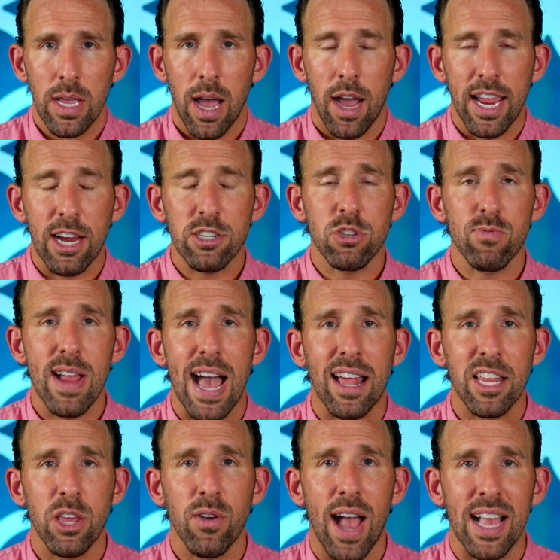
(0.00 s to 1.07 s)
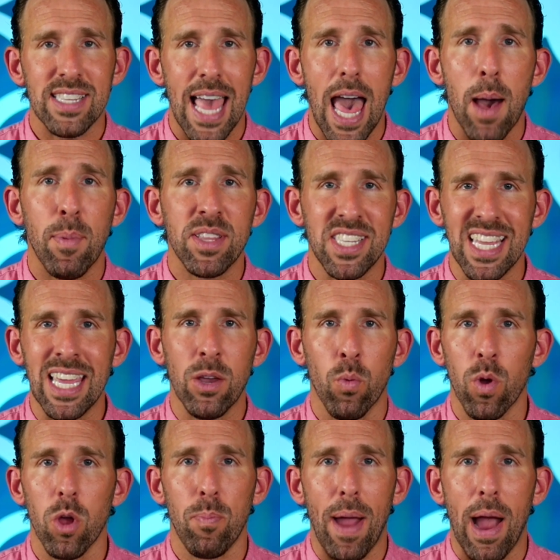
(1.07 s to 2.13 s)
Uh, here's the reality, you guys habits eat
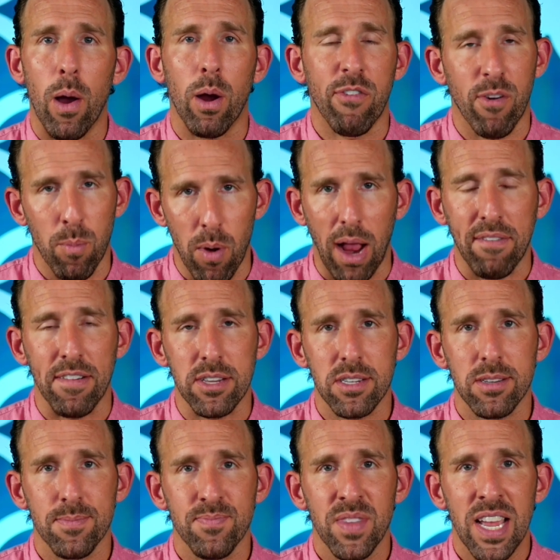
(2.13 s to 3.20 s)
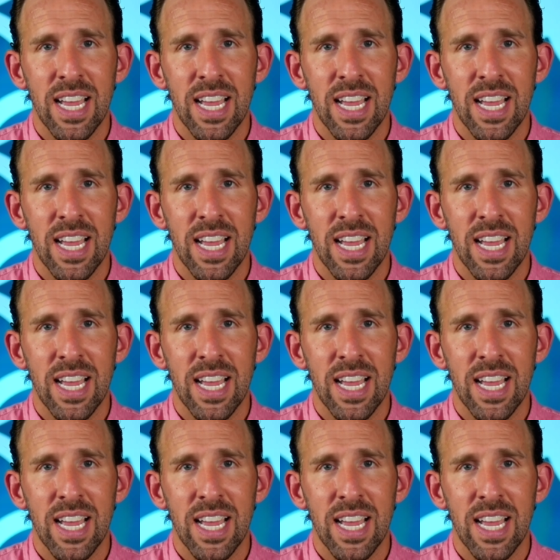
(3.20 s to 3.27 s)
willpower for breakfast.